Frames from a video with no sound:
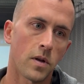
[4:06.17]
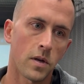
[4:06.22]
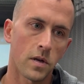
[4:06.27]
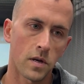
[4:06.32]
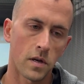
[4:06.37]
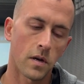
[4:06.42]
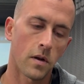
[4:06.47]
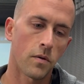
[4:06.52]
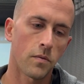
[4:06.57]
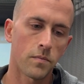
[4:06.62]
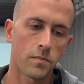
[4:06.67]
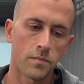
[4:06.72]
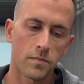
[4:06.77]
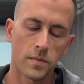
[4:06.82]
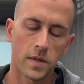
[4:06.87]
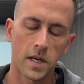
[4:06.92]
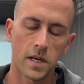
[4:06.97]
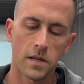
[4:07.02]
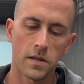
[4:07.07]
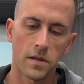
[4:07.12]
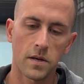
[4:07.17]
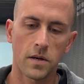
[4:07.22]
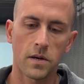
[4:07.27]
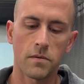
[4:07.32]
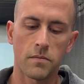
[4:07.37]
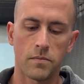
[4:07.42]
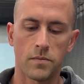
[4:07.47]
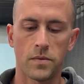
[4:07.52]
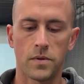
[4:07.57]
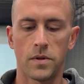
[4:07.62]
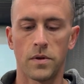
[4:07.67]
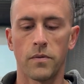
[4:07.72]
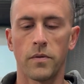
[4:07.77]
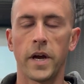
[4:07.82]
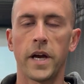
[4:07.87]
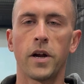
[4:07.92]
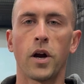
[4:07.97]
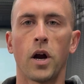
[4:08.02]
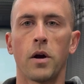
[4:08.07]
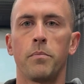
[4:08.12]
you know, that the, the
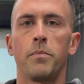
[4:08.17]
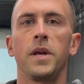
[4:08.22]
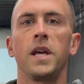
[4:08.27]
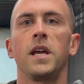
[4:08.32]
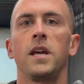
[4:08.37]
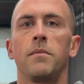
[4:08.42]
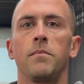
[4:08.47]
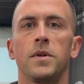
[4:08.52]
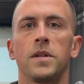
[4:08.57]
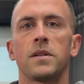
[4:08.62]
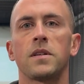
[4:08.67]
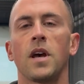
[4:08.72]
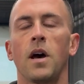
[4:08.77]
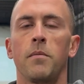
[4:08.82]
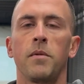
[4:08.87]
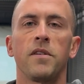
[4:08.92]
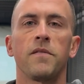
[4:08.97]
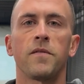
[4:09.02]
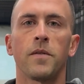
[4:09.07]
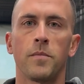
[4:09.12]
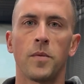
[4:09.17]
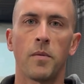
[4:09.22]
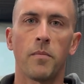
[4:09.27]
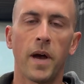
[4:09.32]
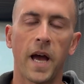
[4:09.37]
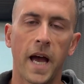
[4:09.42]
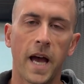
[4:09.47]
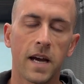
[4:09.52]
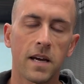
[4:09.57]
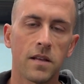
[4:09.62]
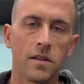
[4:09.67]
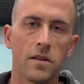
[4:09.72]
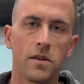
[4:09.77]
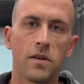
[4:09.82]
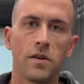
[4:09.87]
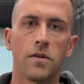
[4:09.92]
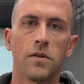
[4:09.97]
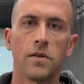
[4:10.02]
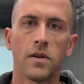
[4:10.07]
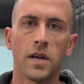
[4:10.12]
radar beam is coming from the back of the
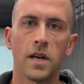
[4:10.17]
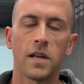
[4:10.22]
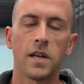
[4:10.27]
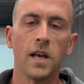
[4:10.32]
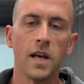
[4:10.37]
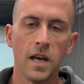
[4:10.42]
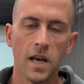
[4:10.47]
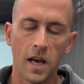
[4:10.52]
unit.